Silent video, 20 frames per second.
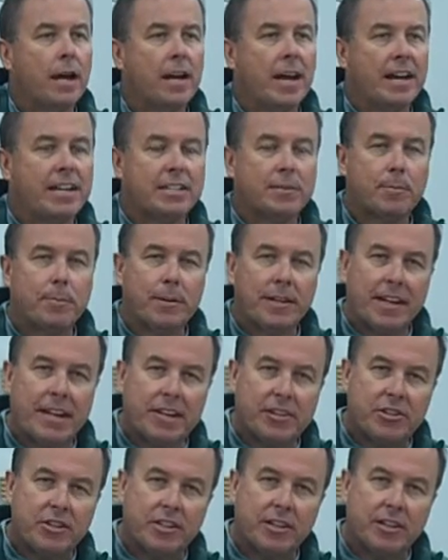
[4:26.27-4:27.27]

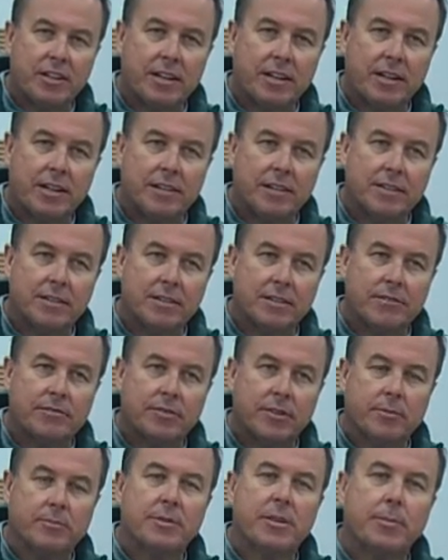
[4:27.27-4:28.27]
explanation
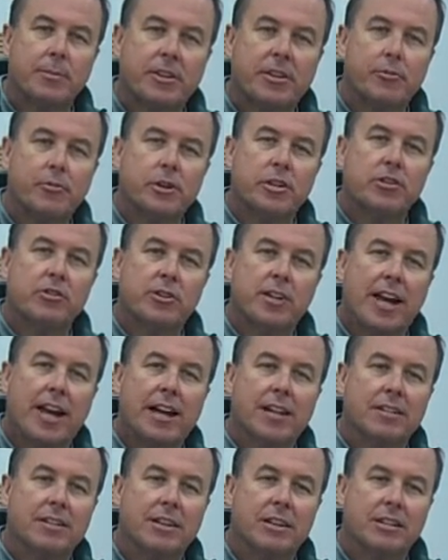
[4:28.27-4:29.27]
from some of the original
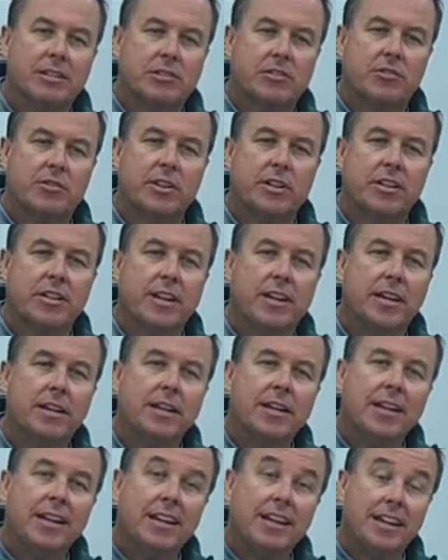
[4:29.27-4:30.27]
guys in Australia
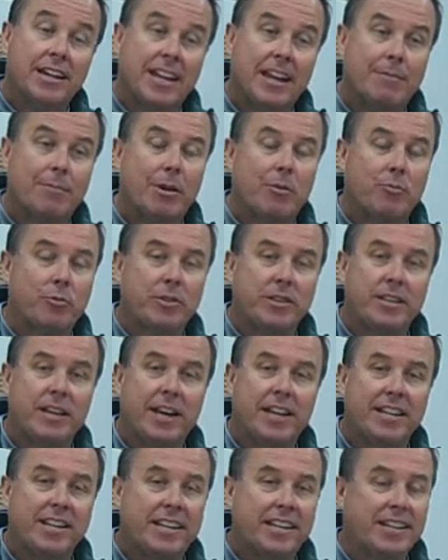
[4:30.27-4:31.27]
that came up with the
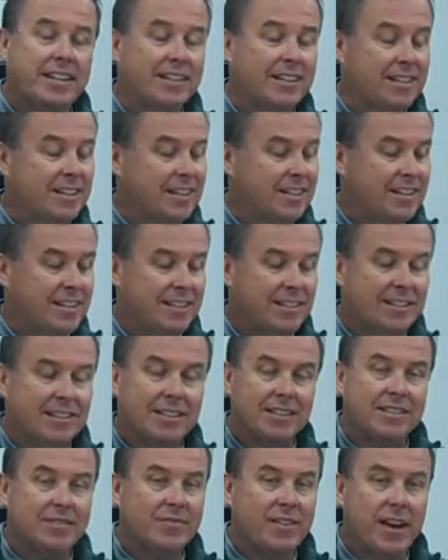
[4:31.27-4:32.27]
idea.
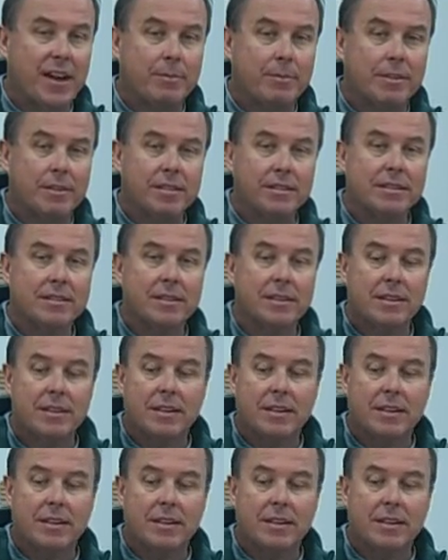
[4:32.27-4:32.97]
It's fabulous.